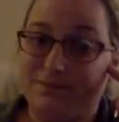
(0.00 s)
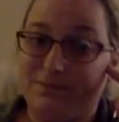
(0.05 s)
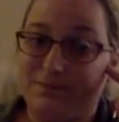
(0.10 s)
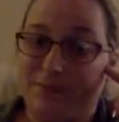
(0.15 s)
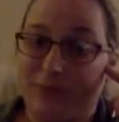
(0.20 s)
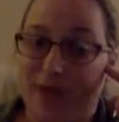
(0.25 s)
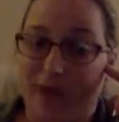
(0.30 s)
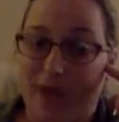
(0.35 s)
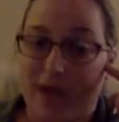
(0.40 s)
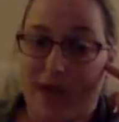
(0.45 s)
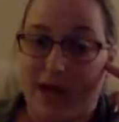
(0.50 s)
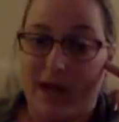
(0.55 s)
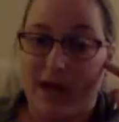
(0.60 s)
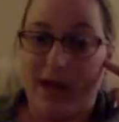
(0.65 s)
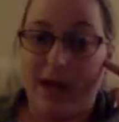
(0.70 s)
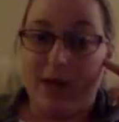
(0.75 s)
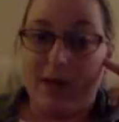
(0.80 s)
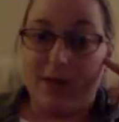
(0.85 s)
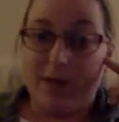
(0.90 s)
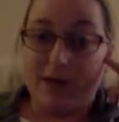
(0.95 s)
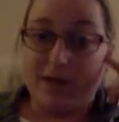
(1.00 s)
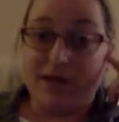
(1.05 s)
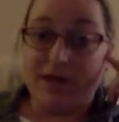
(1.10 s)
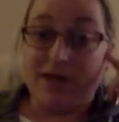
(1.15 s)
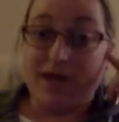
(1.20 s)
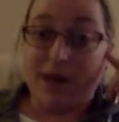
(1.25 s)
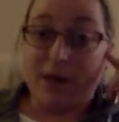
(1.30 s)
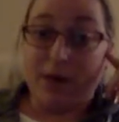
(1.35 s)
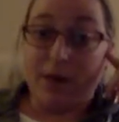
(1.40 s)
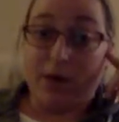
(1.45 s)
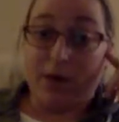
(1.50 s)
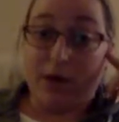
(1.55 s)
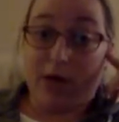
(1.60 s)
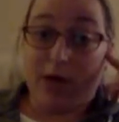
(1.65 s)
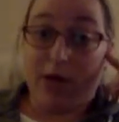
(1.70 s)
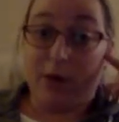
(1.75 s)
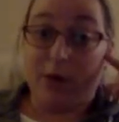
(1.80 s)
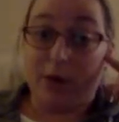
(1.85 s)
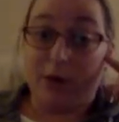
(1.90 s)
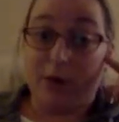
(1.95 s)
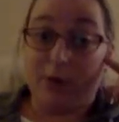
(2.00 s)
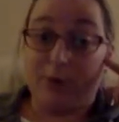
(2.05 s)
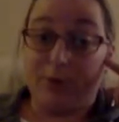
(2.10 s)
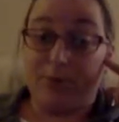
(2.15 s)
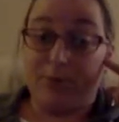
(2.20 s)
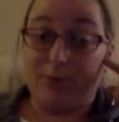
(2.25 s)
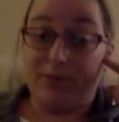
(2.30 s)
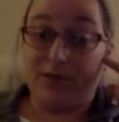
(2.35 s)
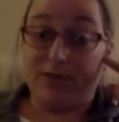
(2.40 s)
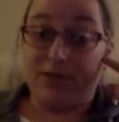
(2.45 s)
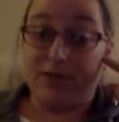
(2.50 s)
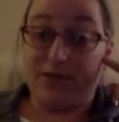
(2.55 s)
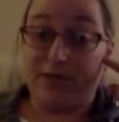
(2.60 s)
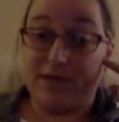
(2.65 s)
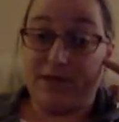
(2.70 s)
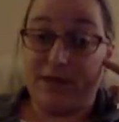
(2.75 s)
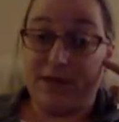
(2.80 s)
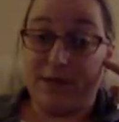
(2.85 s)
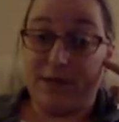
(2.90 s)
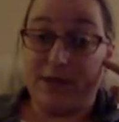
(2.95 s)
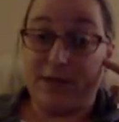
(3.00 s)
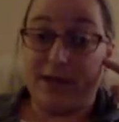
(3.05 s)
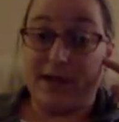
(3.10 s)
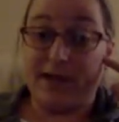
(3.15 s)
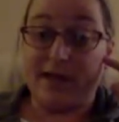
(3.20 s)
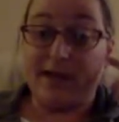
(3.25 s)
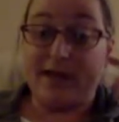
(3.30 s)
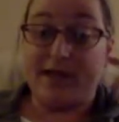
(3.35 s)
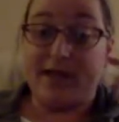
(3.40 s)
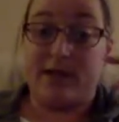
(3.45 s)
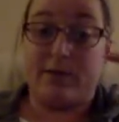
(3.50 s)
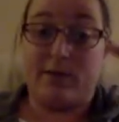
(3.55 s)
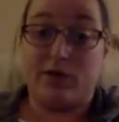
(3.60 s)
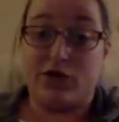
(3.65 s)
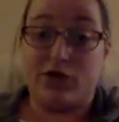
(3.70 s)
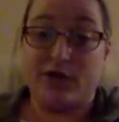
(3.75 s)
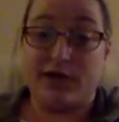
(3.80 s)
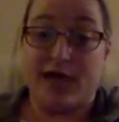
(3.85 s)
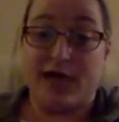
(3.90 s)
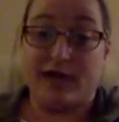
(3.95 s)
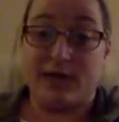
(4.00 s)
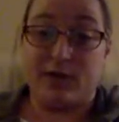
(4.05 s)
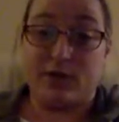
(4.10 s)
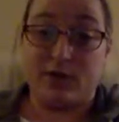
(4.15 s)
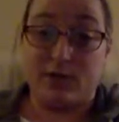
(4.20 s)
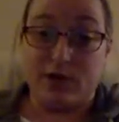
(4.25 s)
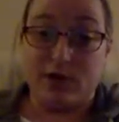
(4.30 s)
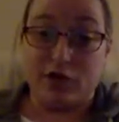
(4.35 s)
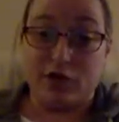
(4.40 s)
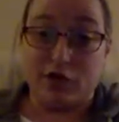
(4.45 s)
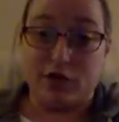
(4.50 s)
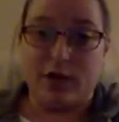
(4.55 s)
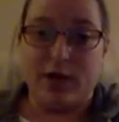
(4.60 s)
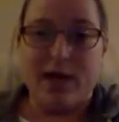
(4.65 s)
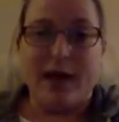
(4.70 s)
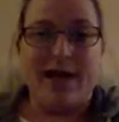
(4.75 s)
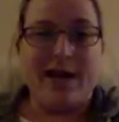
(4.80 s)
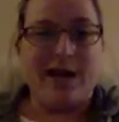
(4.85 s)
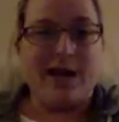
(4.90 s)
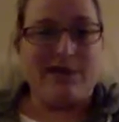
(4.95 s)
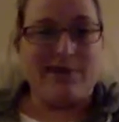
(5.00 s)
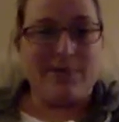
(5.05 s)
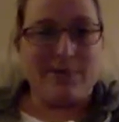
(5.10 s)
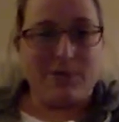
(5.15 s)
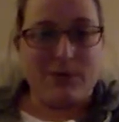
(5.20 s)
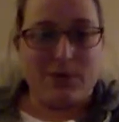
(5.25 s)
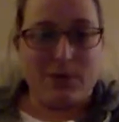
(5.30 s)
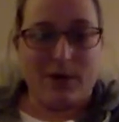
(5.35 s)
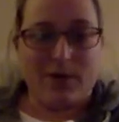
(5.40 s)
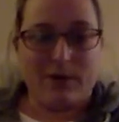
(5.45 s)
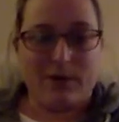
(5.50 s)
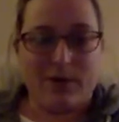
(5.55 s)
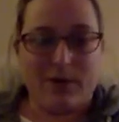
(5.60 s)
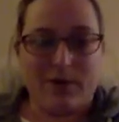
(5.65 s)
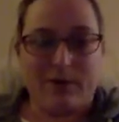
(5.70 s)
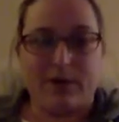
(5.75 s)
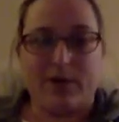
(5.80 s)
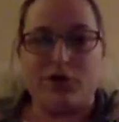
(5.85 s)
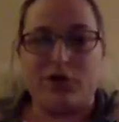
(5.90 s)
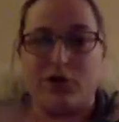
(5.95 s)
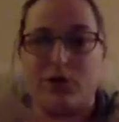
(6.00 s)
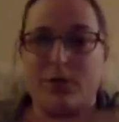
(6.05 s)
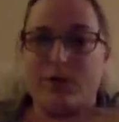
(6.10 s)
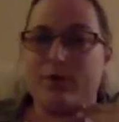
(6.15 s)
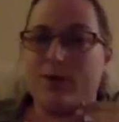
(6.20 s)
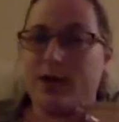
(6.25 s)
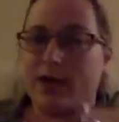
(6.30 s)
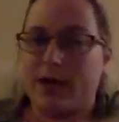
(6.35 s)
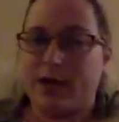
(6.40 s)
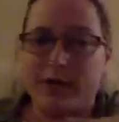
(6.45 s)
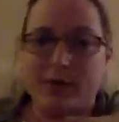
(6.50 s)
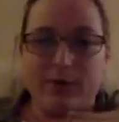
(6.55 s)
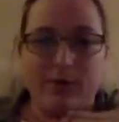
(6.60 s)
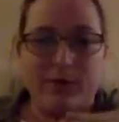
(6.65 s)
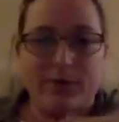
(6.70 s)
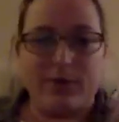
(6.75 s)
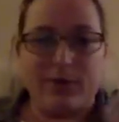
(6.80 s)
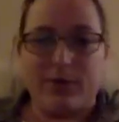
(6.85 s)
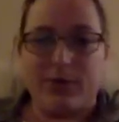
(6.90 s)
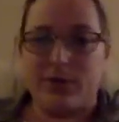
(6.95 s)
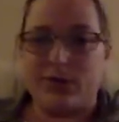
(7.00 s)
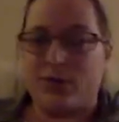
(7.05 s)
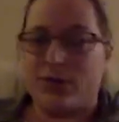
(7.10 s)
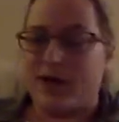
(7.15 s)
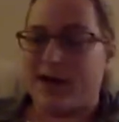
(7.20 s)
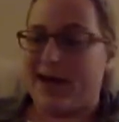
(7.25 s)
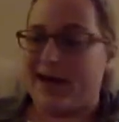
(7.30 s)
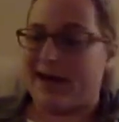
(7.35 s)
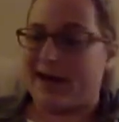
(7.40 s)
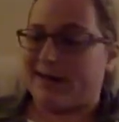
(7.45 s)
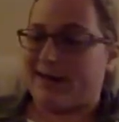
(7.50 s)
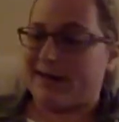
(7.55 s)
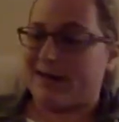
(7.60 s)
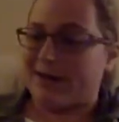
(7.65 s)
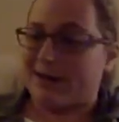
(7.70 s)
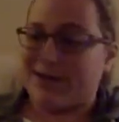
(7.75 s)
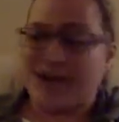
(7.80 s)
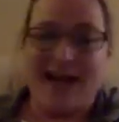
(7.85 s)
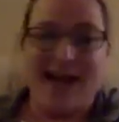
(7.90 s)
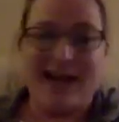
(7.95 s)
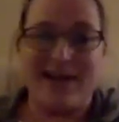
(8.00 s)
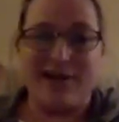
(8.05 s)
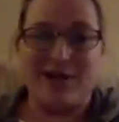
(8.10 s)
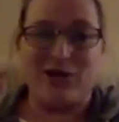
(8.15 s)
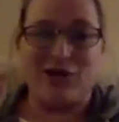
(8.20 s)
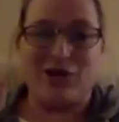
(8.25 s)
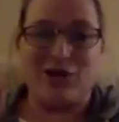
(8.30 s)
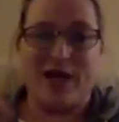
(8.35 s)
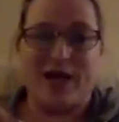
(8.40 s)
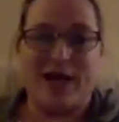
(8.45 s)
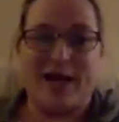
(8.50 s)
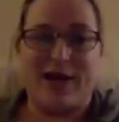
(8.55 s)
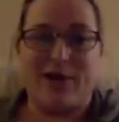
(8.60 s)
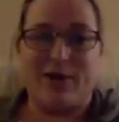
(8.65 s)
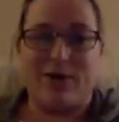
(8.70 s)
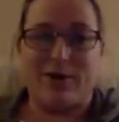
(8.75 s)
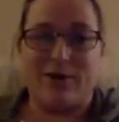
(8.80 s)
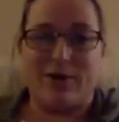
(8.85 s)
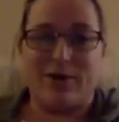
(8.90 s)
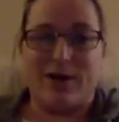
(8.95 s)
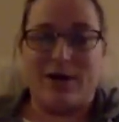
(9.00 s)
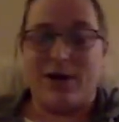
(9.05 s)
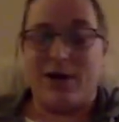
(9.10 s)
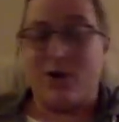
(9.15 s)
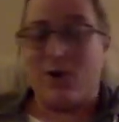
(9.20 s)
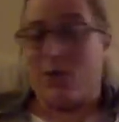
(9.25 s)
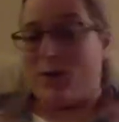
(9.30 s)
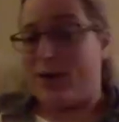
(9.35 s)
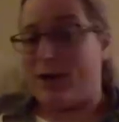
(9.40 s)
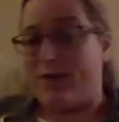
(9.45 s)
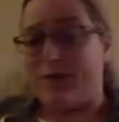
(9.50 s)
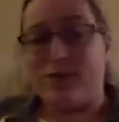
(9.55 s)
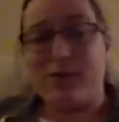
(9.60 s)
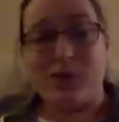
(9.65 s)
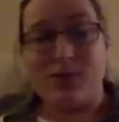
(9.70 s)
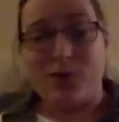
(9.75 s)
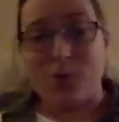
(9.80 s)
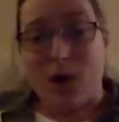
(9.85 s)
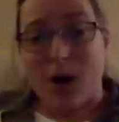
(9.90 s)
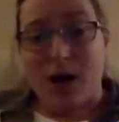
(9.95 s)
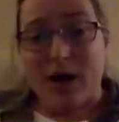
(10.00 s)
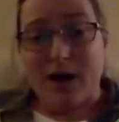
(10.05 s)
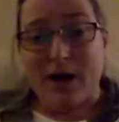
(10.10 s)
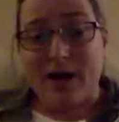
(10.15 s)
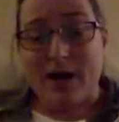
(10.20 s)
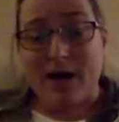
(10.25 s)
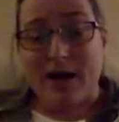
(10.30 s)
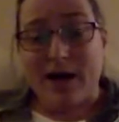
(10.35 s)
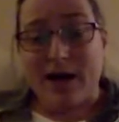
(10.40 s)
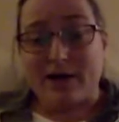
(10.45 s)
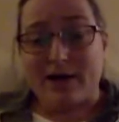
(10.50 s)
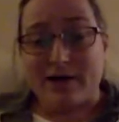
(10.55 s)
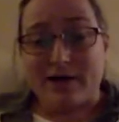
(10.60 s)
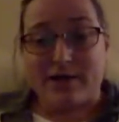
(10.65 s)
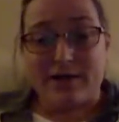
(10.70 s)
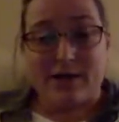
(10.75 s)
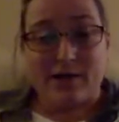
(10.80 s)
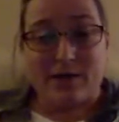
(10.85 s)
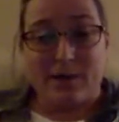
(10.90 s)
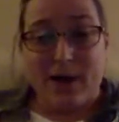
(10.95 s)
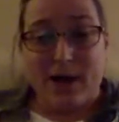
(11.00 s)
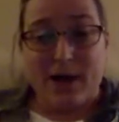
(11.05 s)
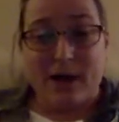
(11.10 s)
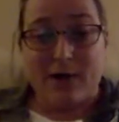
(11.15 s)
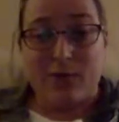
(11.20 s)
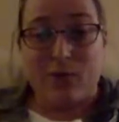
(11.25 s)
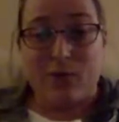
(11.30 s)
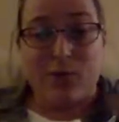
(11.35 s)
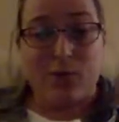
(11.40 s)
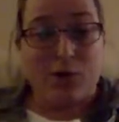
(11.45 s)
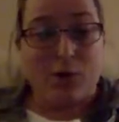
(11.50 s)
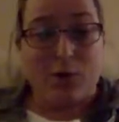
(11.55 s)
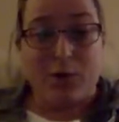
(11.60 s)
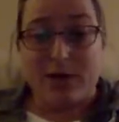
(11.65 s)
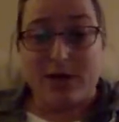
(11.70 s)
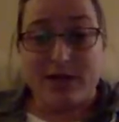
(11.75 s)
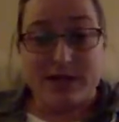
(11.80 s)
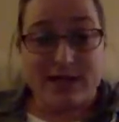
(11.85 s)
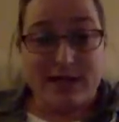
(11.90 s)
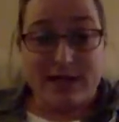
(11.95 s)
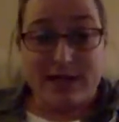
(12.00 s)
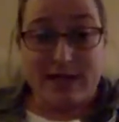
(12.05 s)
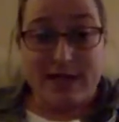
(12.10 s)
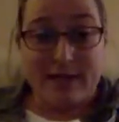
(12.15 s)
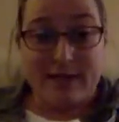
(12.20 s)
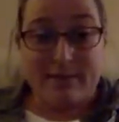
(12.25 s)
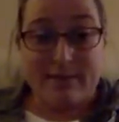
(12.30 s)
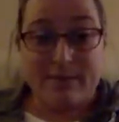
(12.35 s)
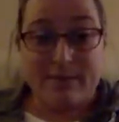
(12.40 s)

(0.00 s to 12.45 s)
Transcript: Okay. Because that will help you. Because Facebook likes seeing images as original, even if they're not really original, but running it through a filter, adding a little tiny J or whatever you want at the bottom where no one sees it,